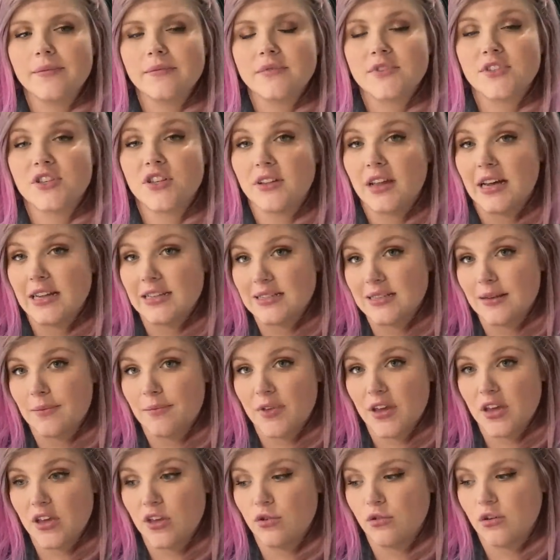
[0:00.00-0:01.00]
So that's
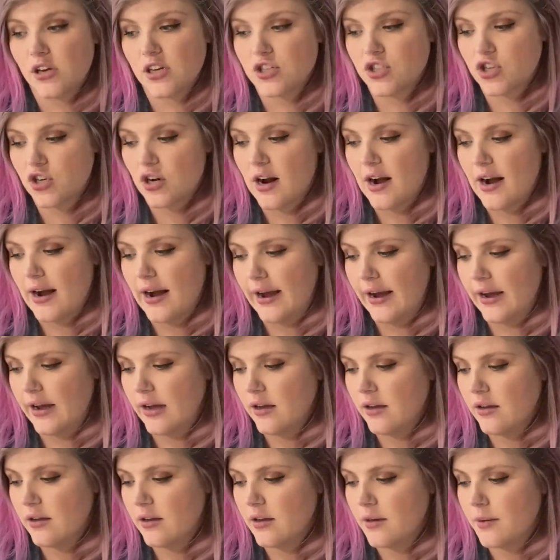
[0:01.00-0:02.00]
something you can try.
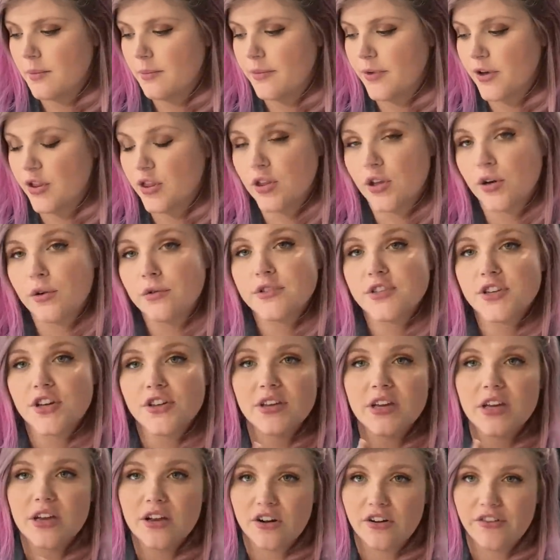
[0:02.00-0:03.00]
But those are
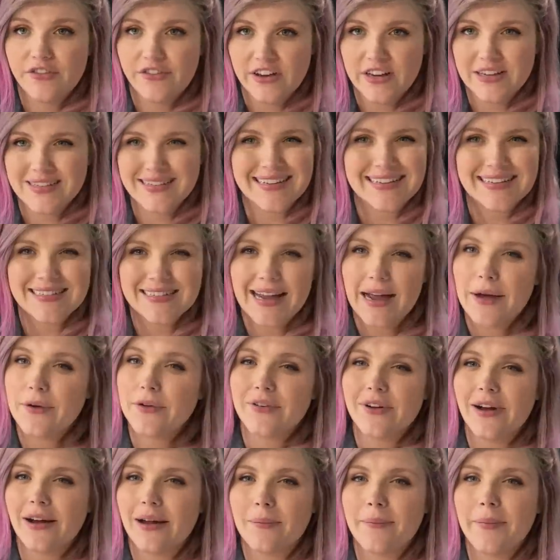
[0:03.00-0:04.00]
the interfacings I would
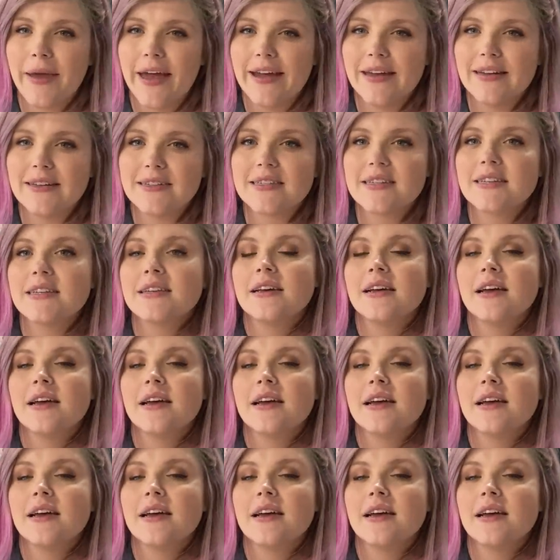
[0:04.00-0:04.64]
recommend